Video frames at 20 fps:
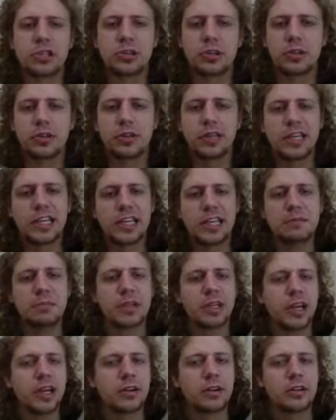that they keep a
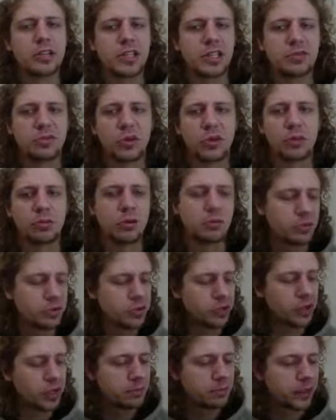knight on d4, what move
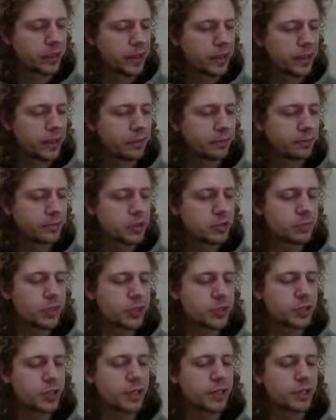should they play here? Just
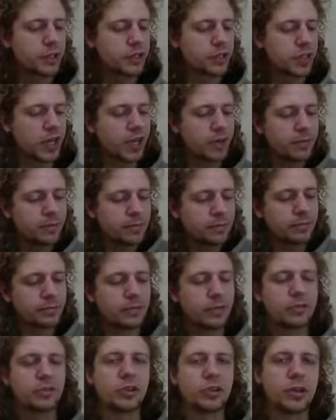mention it in the chat
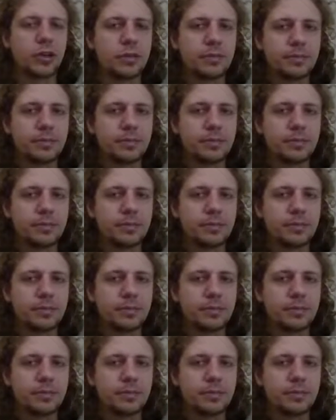if you could.